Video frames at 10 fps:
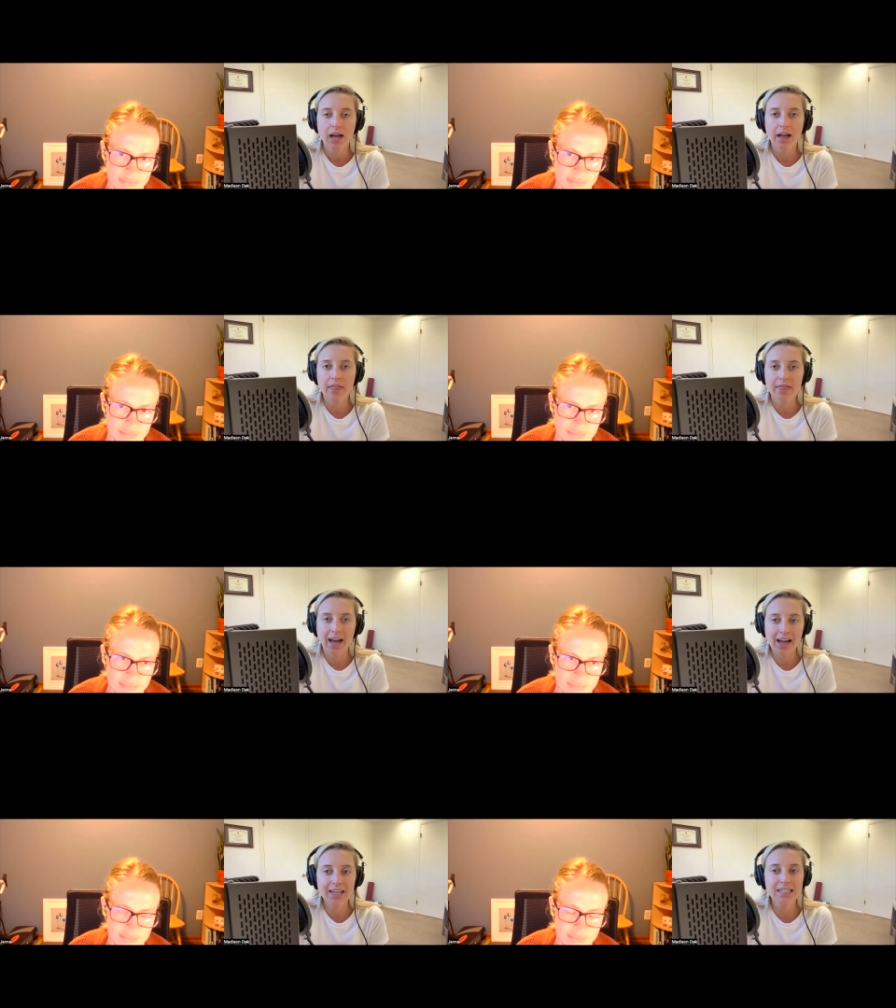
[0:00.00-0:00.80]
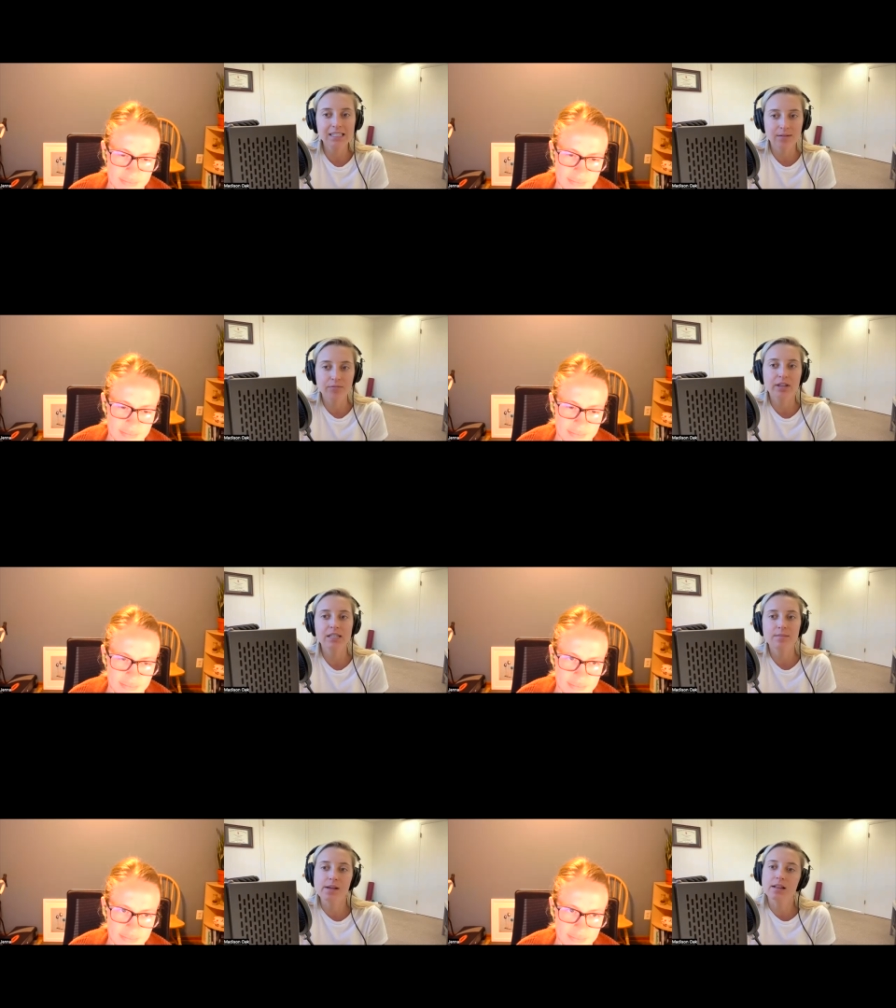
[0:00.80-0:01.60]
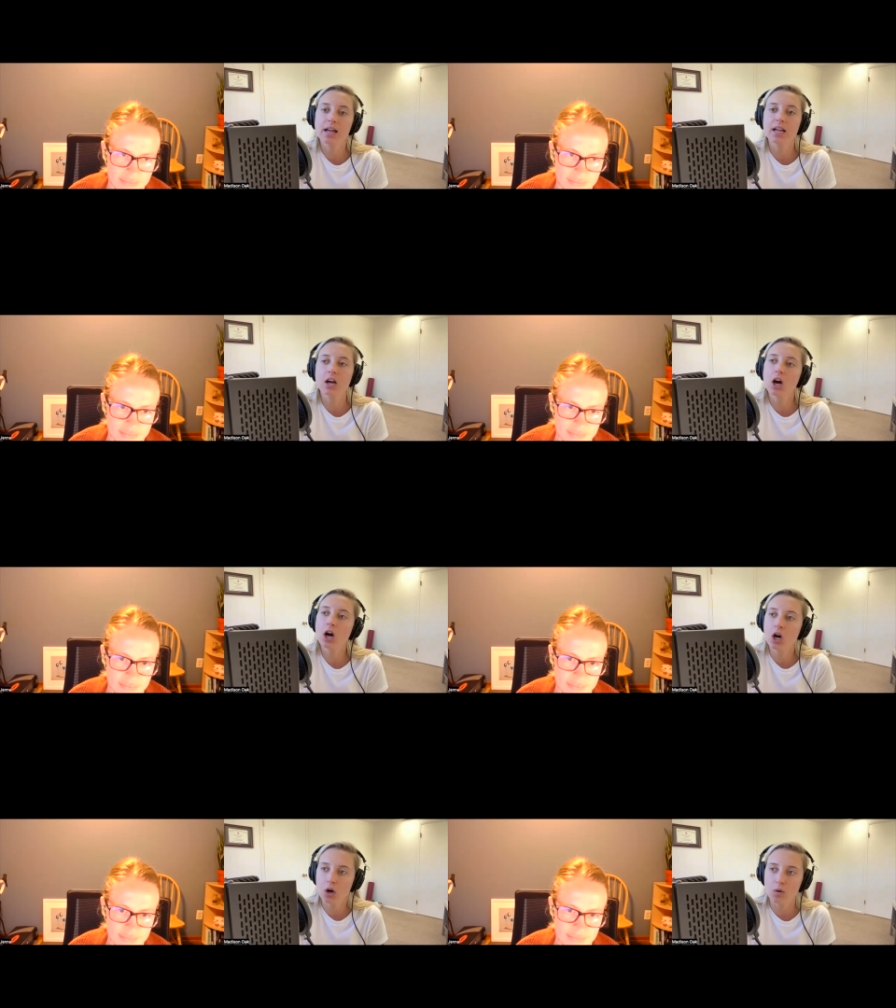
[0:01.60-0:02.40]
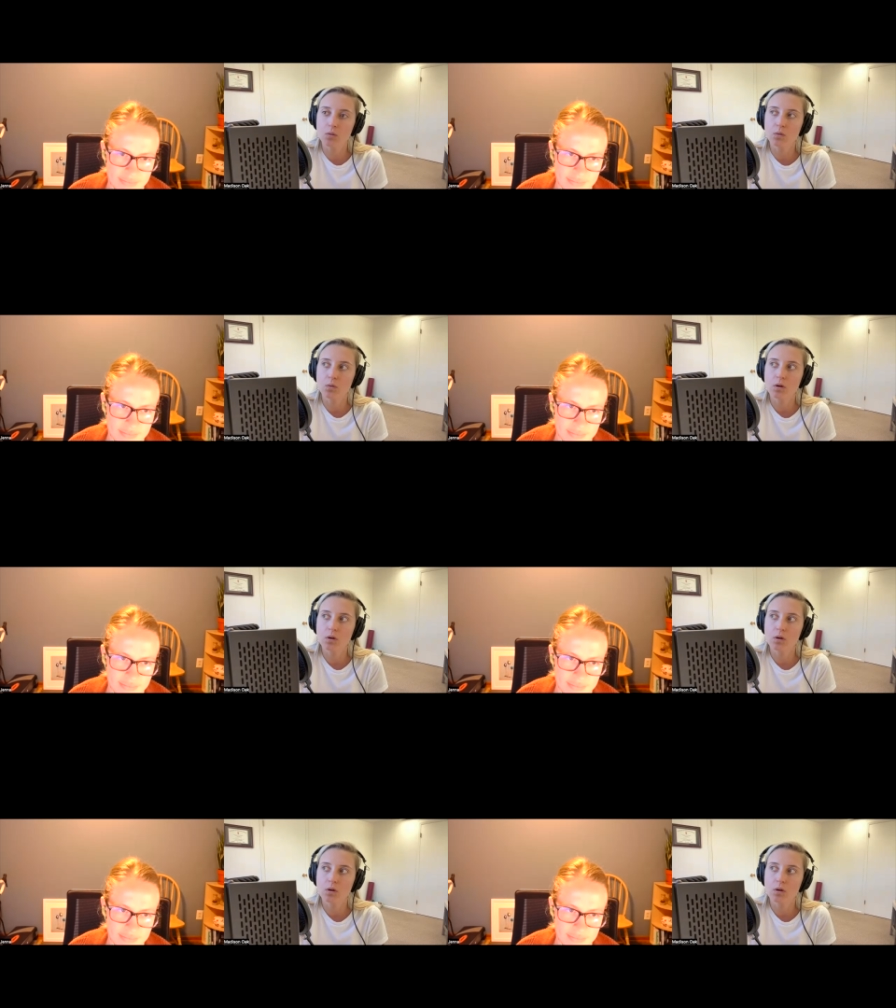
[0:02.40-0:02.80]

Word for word: And that is something to be like, oh,